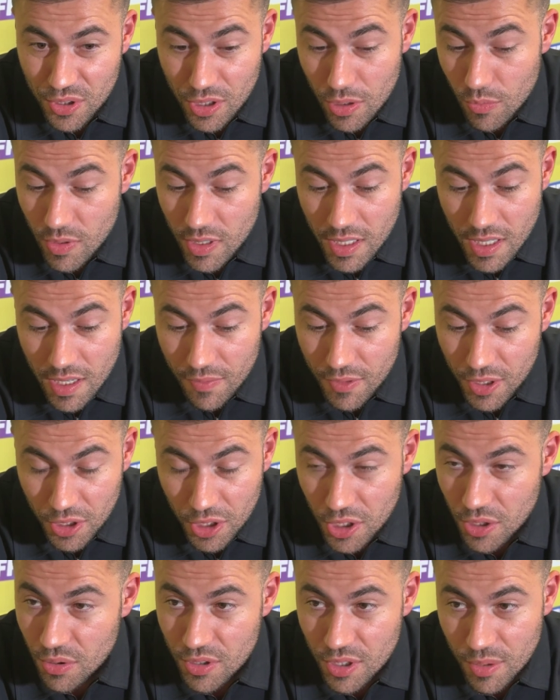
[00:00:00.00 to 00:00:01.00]
So we have a
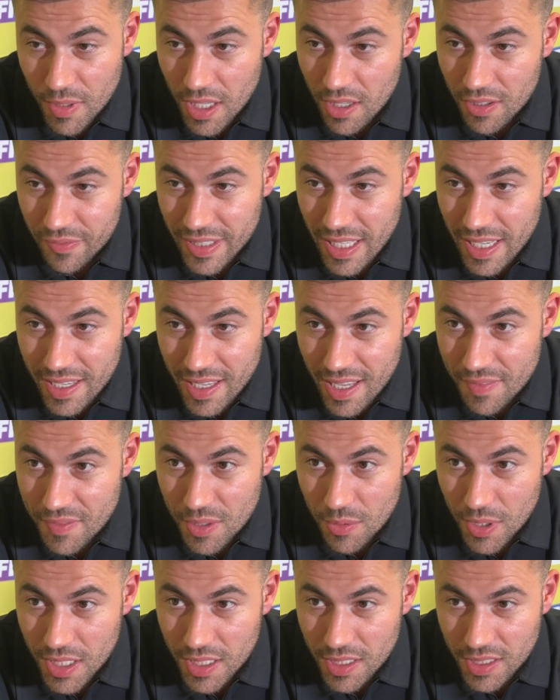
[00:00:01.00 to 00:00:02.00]
huge amount of light
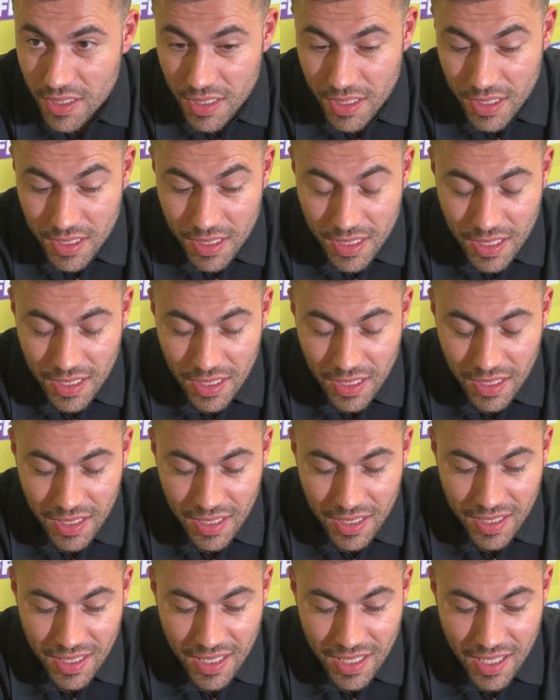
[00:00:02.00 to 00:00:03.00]
heavyweights, and
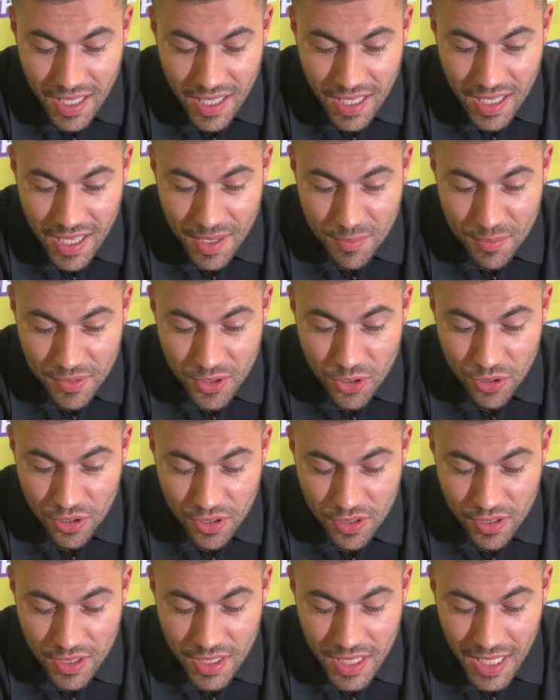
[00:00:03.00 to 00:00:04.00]
I'm just
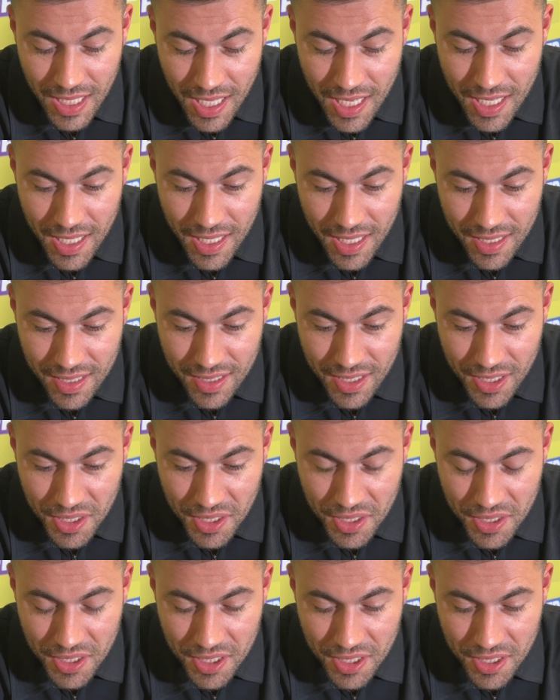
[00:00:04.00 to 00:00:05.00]
delighted that
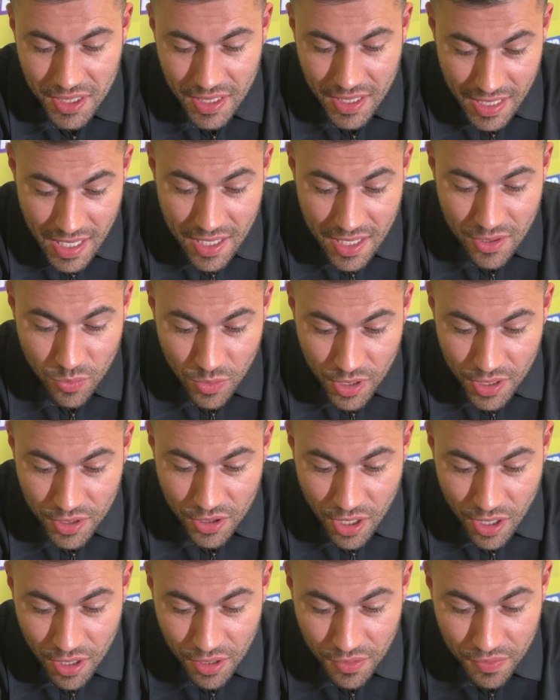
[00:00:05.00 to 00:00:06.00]
he has worked
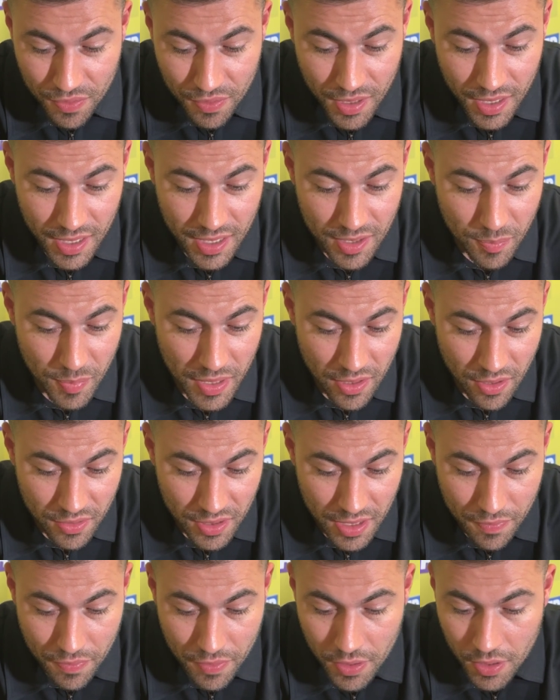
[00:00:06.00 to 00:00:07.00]
hard for it. He's been on
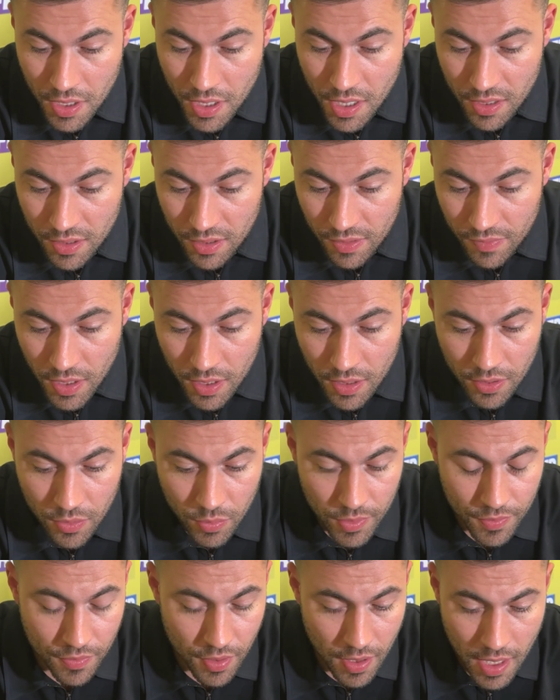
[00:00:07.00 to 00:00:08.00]
different cards of ours.
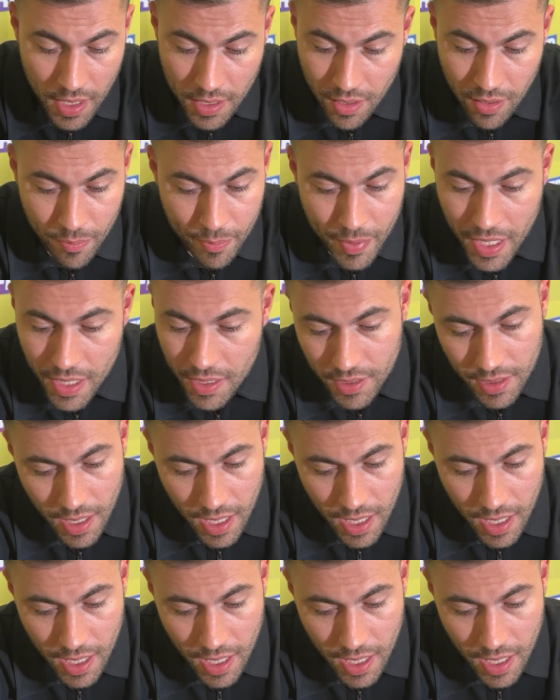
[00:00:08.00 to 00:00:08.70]
We've tried our best.